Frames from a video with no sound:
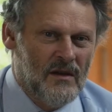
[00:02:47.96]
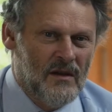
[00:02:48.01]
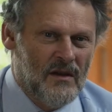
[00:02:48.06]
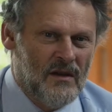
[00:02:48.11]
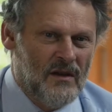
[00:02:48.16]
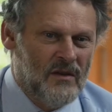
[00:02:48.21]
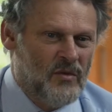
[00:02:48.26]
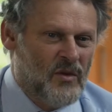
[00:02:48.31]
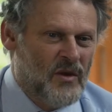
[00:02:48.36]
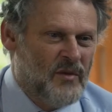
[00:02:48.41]

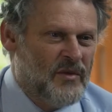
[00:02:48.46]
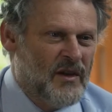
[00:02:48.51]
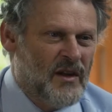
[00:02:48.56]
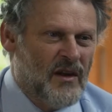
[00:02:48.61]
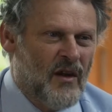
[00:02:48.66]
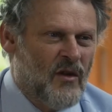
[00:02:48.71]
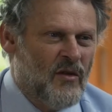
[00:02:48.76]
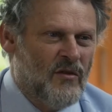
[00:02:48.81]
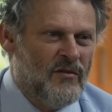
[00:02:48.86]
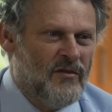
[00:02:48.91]
He's wiped out a
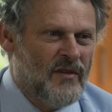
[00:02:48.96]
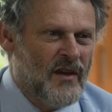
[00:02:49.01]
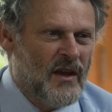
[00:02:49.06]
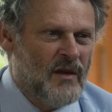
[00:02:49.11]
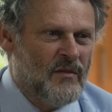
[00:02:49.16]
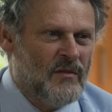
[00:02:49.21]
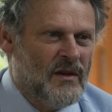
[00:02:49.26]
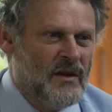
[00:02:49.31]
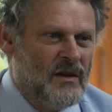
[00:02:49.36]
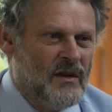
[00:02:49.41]
whole
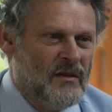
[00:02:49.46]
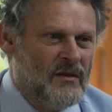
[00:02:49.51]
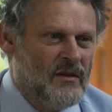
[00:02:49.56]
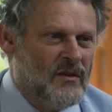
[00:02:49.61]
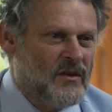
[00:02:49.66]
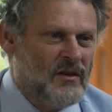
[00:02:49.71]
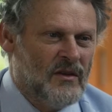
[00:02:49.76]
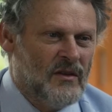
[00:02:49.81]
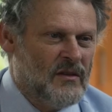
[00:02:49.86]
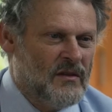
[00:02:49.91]
family. He's
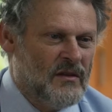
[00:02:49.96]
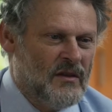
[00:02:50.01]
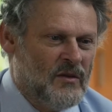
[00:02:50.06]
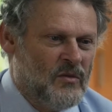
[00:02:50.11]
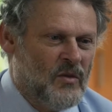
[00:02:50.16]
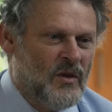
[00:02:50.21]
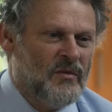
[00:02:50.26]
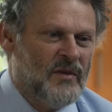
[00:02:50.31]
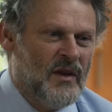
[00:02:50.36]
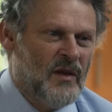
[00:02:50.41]

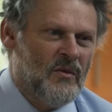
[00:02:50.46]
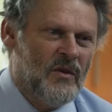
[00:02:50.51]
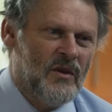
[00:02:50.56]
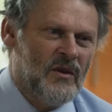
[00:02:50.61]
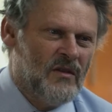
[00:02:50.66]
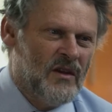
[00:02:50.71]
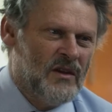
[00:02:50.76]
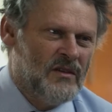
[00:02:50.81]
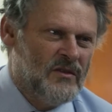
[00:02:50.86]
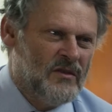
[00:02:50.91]
wiped out my
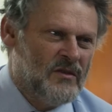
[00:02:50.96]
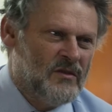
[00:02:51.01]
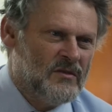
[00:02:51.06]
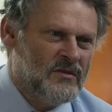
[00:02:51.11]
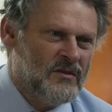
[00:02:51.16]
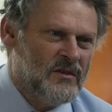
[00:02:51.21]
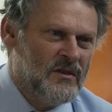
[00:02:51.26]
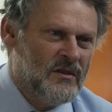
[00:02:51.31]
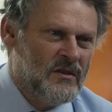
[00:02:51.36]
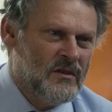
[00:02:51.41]

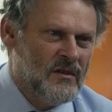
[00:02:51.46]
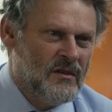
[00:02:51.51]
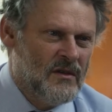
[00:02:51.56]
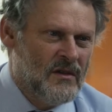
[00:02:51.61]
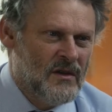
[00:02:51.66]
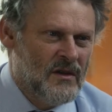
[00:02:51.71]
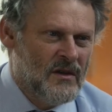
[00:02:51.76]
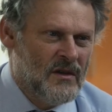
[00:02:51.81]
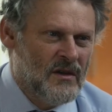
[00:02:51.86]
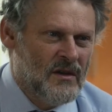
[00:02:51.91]
grandchildren.
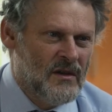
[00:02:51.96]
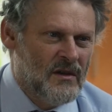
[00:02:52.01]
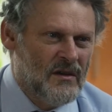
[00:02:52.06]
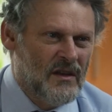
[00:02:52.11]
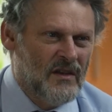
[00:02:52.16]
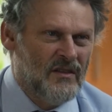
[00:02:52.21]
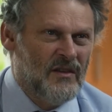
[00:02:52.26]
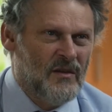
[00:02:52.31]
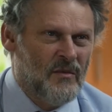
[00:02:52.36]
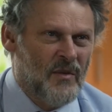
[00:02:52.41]

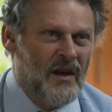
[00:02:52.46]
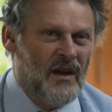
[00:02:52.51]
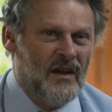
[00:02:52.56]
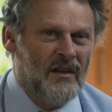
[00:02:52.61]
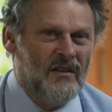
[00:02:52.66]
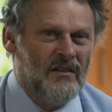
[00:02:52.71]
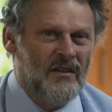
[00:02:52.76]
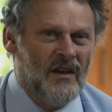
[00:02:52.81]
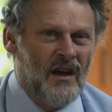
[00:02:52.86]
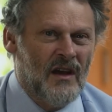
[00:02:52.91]
That's the part
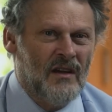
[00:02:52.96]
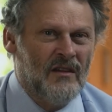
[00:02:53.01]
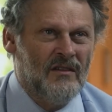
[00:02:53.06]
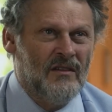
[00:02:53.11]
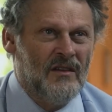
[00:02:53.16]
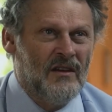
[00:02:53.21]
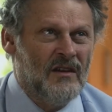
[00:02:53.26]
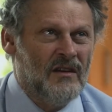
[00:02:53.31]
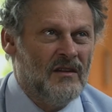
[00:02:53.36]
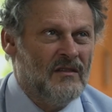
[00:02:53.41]
that's hardest
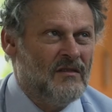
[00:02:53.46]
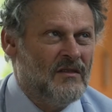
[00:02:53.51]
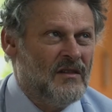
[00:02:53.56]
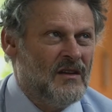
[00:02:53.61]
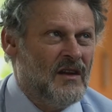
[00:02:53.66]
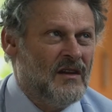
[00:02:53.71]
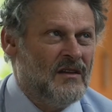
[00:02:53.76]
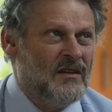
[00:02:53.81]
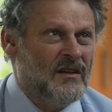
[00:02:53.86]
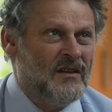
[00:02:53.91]
to give.
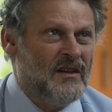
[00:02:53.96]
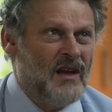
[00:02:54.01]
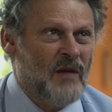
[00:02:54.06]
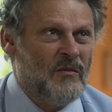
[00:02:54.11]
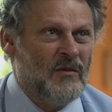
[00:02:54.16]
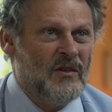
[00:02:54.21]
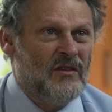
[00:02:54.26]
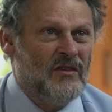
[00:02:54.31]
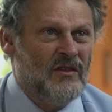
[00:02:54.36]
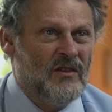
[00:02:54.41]
And the
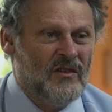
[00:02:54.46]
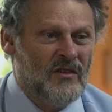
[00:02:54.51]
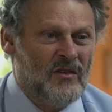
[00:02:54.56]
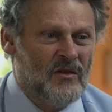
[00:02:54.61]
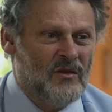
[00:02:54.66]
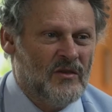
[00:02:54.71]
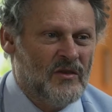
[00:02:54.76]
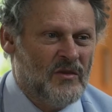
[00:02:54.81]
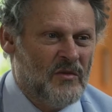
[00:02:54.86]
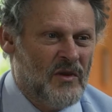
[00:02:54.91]
damage he's
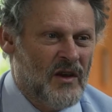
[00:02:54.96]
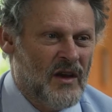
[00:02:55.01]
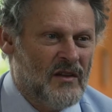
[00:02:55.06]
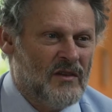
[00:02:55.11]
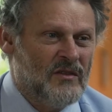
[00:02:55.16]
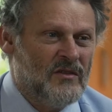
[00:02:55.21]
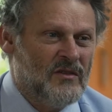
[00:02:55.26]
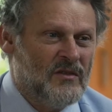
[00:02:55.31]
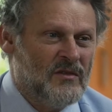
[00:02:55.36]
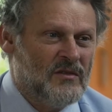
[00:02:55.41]
caused my
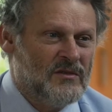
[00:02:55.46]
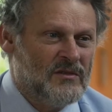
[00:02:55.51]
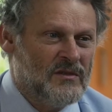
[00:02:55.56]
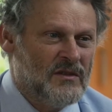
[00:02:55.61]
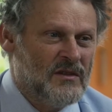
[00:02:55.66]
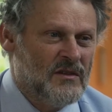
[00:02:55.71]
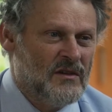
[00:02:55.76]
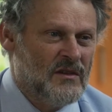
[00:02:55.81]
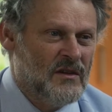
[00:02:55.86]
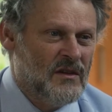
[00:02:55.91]
other
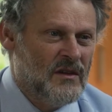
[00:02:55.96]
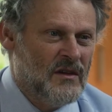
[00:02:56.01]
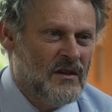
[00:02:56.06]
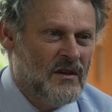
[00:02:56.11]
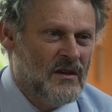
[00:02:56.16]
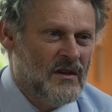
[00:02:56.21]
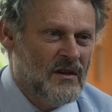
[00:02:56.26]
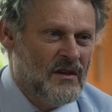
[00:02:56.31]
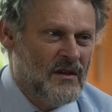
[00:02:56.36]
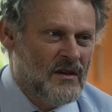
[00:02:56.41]
children,
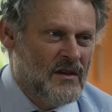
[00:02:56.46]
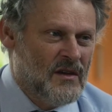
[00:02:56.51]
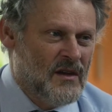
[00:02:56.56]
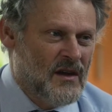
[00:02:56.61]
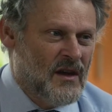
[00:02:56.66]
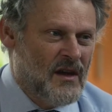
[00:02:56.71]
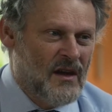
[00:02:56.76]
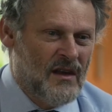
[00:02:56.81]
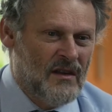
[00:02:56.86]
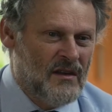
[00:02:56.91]

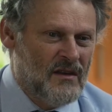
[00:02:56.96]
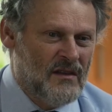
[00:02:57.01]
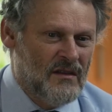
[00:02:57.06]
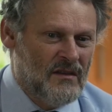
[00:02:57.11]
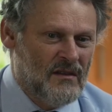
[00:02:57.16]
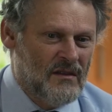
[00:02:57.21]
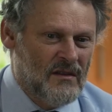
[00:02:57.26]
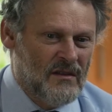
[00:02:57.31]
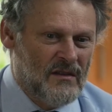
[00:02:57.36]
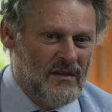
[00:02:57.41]

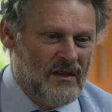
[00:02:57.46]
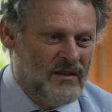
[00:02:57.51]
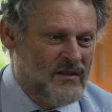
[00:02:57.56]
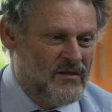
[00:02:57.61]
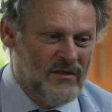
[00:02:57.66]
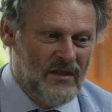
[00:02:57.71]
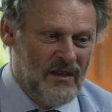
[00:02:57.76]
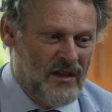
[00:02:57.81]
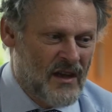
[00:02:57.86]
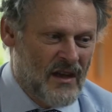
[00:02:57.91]
that's
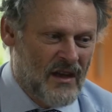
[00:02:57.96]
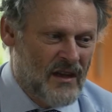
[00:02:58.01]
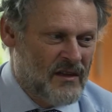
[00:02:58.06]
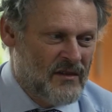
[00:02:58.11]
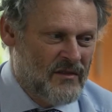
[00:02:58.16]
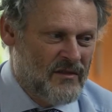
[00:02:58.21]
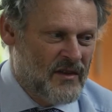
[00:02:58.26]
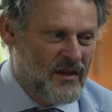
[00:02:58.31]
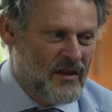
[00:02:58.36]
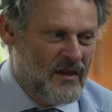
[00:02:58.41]
really hard to
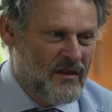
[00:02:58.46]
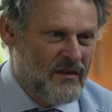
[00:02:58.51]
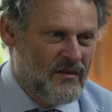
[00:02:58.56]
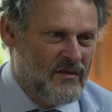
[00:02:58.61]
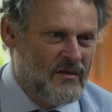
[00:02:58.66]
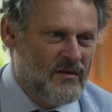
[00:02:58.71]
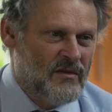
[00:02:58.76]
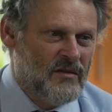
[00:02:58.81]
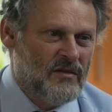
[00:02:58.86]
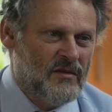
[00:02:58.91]

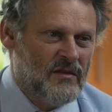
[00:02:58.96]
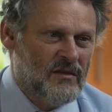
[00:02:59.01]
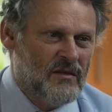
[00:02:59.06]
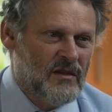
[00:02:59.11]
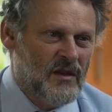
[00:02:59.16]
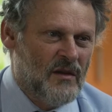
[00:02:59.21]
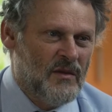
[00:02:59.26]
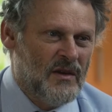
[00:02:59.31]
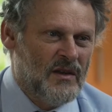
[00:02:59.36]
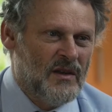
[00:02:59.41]
forgive.
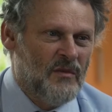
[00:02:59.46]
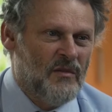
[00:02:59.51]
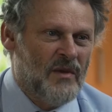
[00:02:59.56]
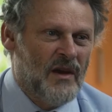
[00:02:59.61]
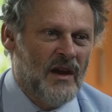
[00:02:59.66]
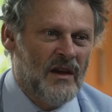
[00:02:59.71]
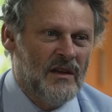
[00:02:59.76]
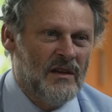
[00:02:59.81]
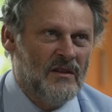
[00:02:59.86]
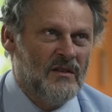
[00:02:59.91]
I mean, the
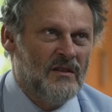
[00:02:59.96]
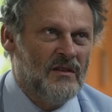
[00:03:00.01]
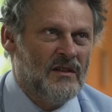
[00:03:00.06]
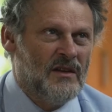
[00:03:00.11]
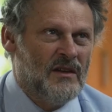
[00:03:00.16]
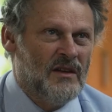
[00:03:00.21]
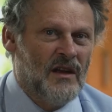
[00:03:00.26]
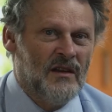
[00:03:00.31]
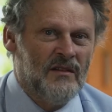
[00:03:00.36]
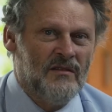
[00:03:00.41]
pain and hurt
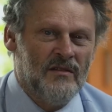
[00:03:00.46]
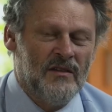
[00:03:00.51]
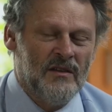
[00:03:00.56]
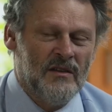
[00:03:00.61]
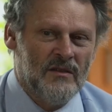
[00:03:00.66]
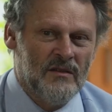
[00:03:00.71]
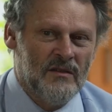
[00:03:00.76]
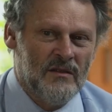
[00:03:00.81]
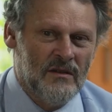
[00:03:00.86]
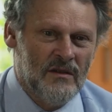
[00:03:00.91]
that they
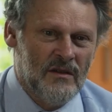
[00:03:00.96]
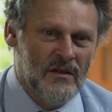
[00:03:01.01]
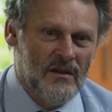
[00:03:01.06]
feel.